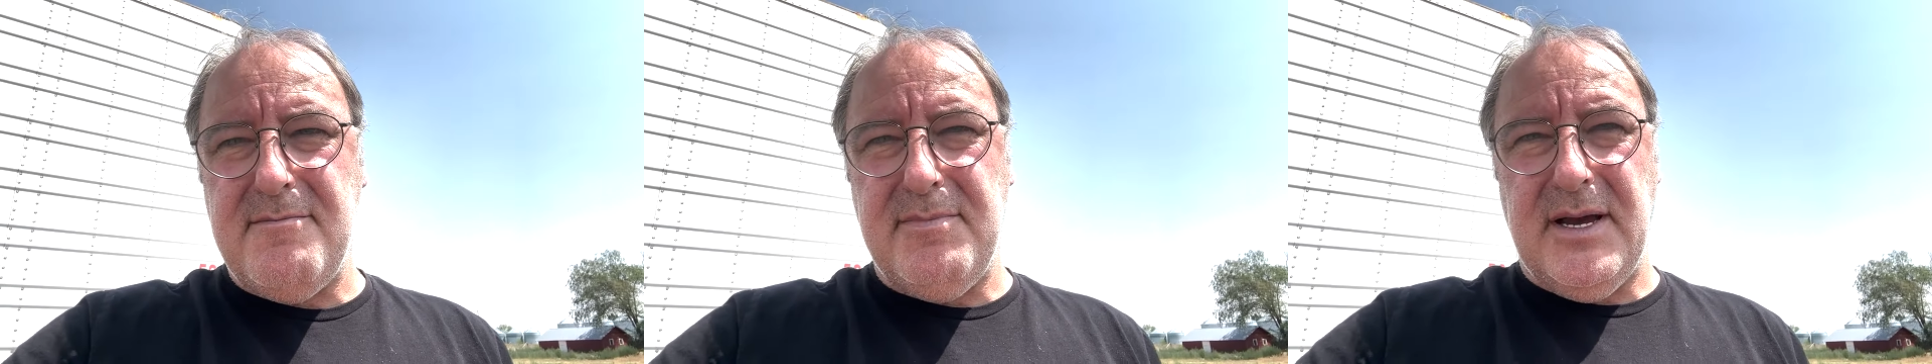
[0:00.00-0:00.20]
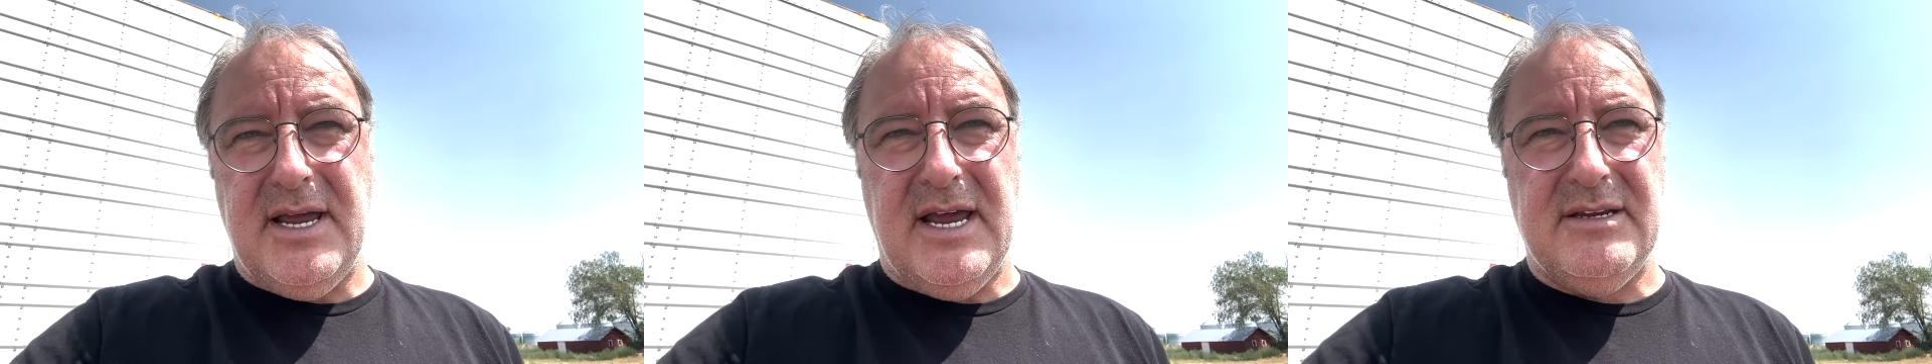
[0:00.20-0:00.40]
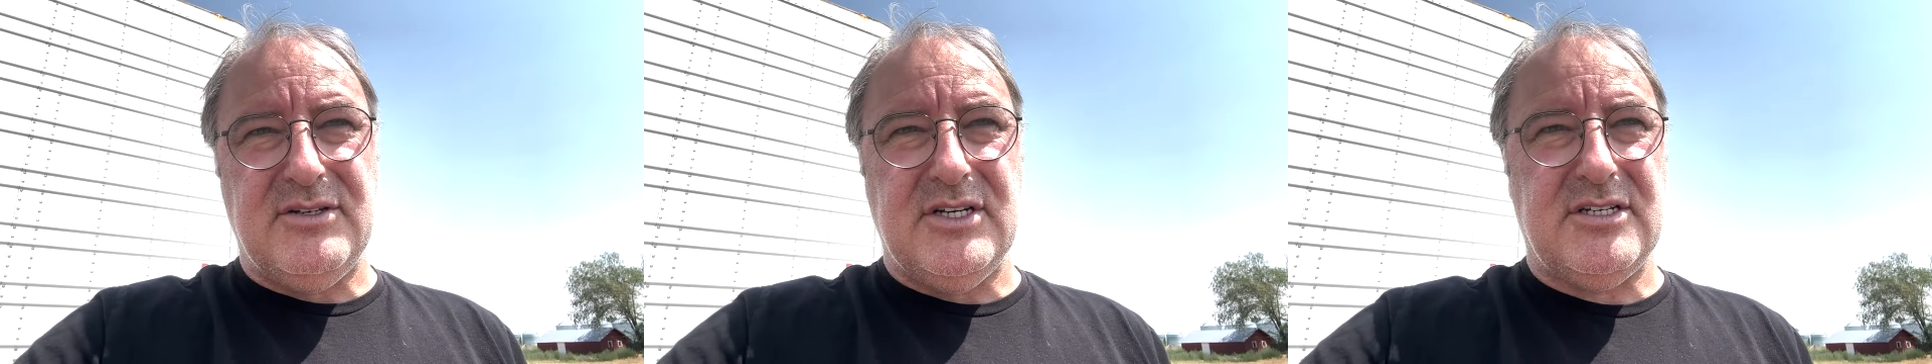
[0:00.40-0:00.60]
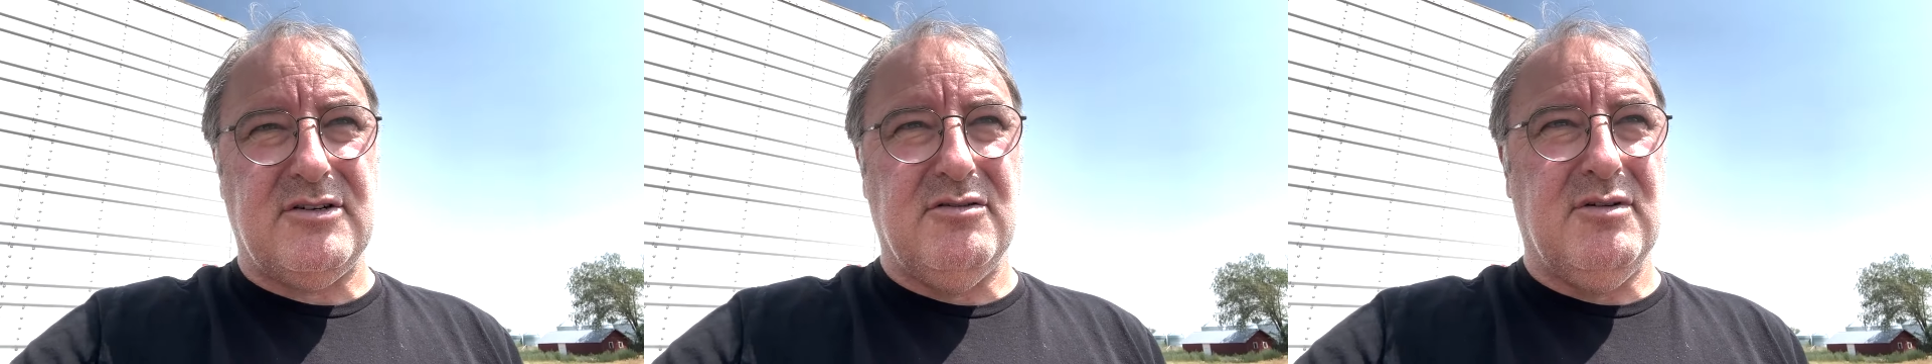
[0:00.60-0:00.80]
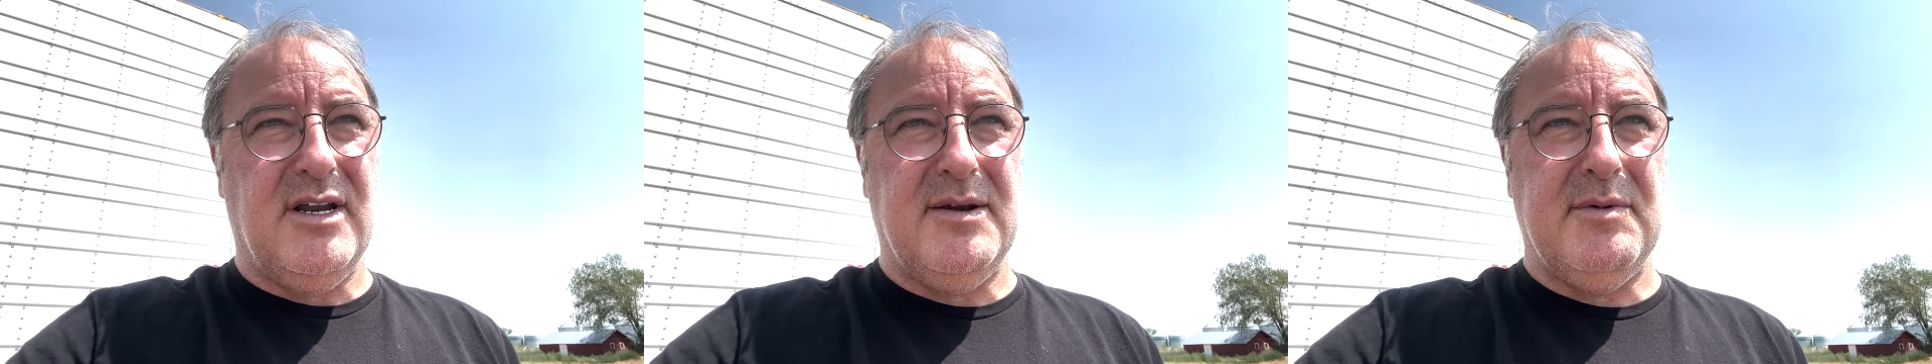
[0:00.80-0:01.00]
but I just
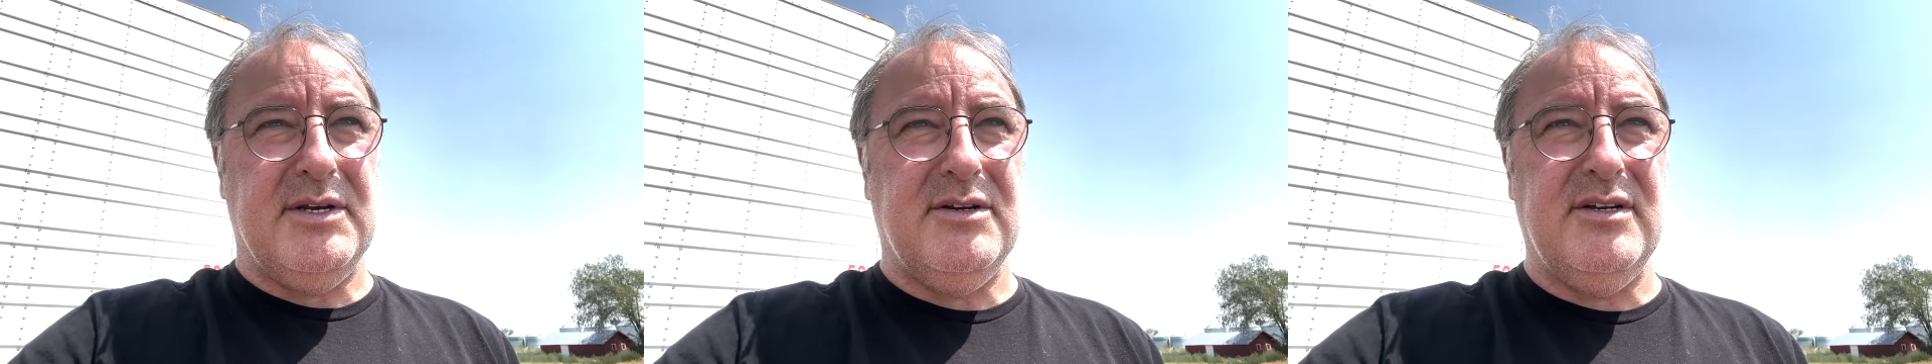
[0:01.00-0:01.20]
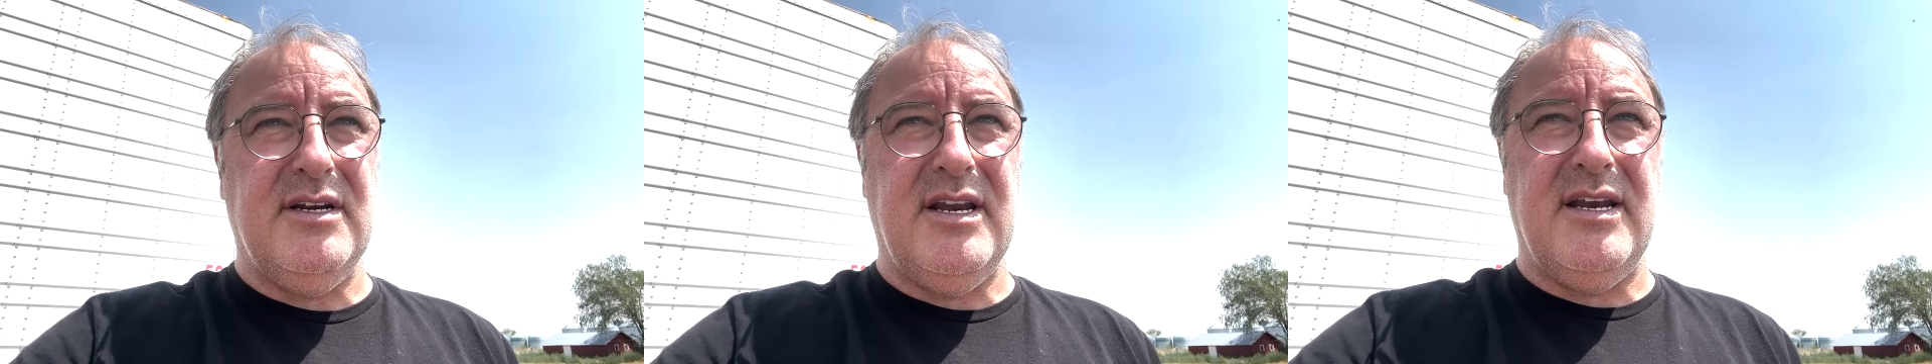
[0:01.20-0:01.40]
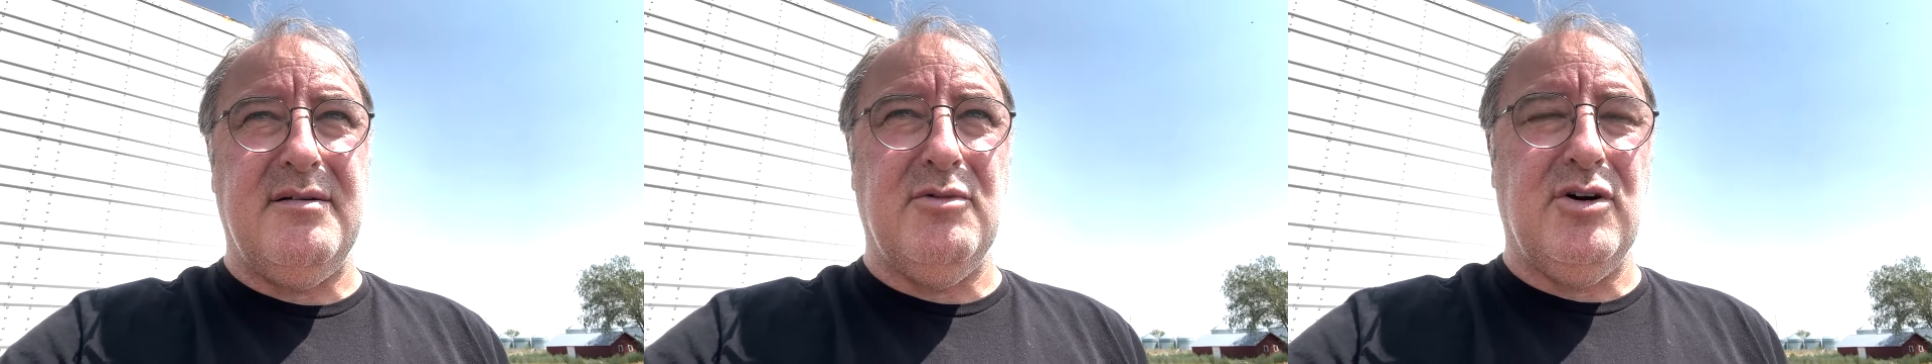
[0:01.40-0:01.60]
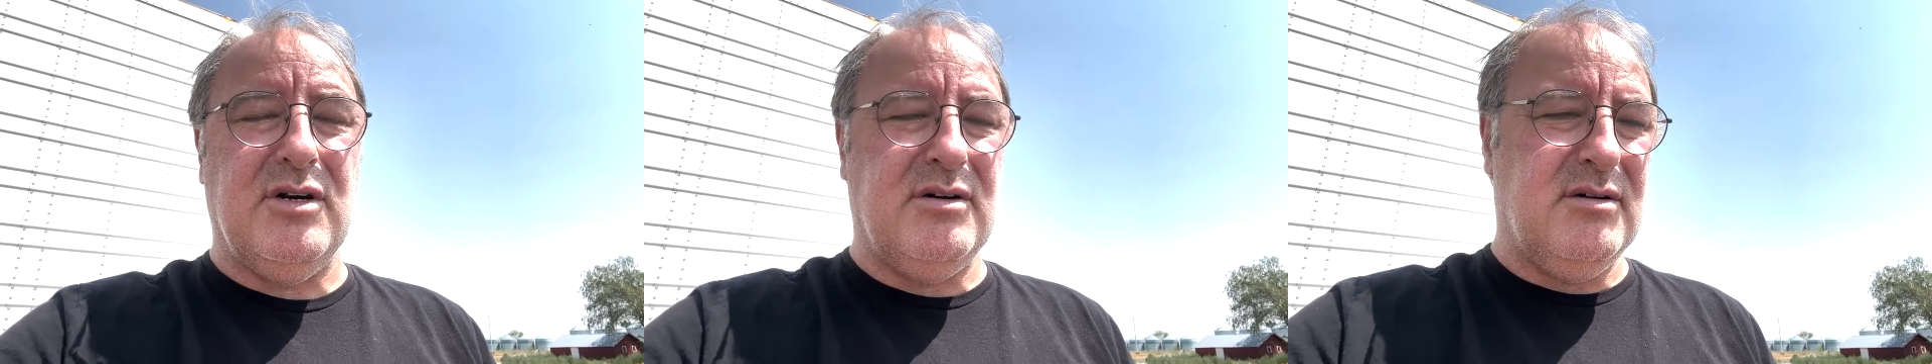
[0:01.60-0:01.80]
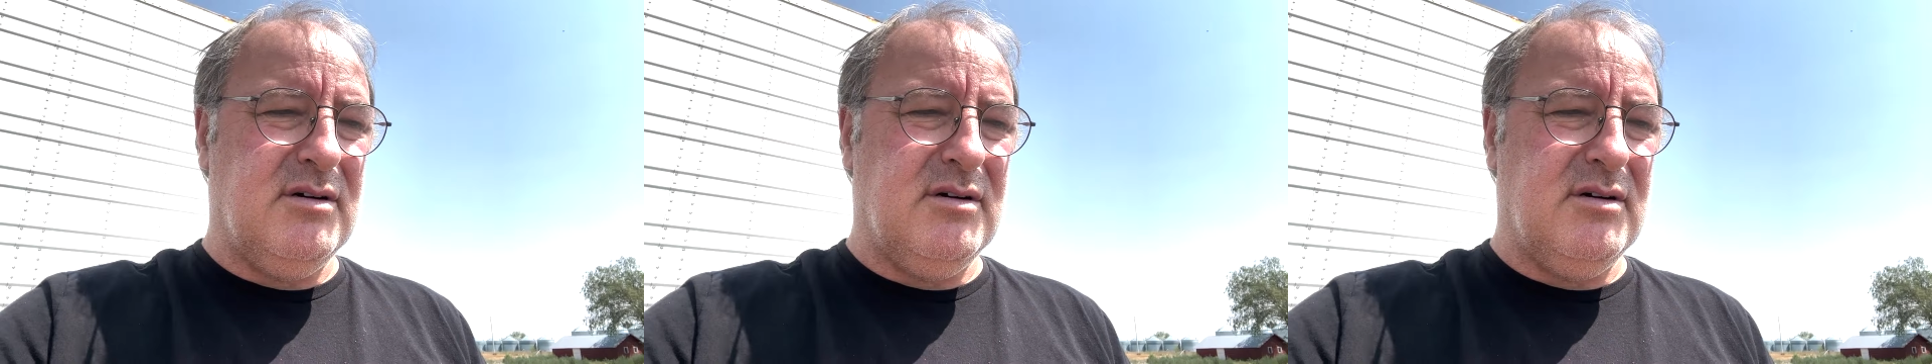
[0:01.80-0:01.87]
don't want to be doing it anymore.